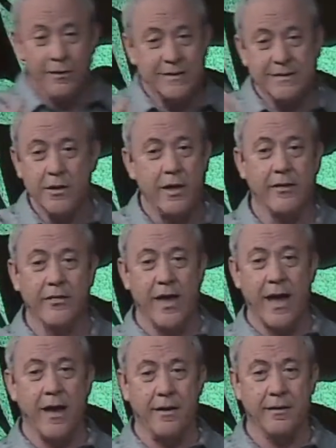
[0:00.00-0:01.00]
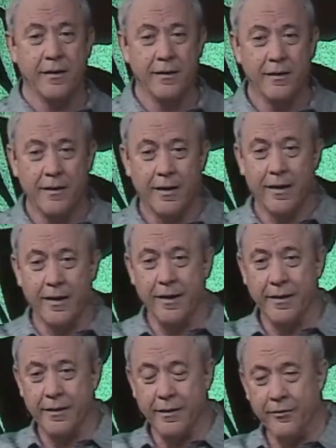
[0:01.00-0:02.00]
there was none of that.
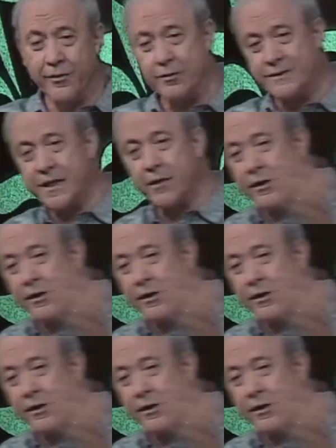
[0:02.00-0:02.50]
And uh, there was